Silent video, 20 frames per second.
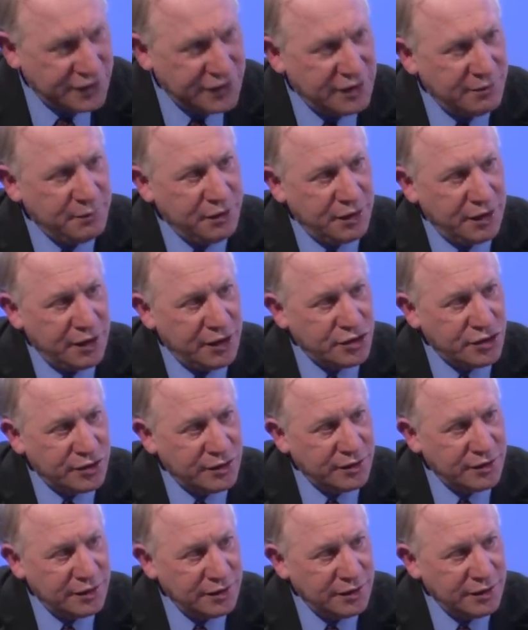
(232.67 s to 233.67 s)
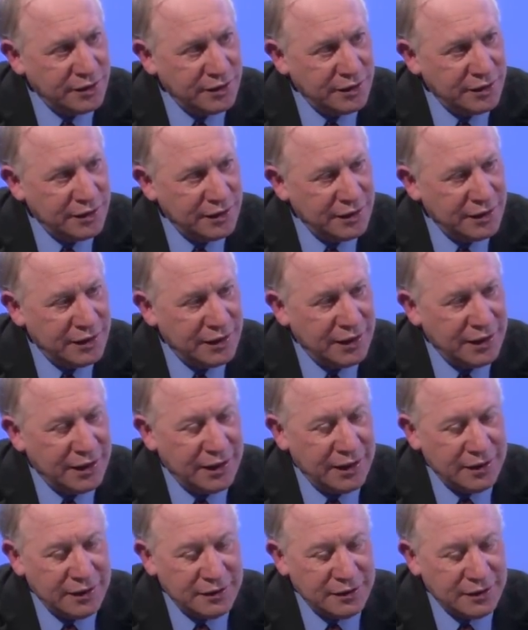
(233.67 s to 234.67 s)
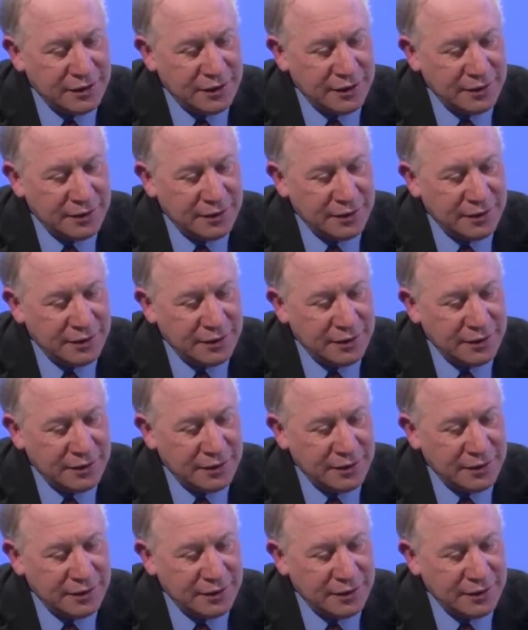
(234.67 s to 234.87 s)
stimulation. Mm. And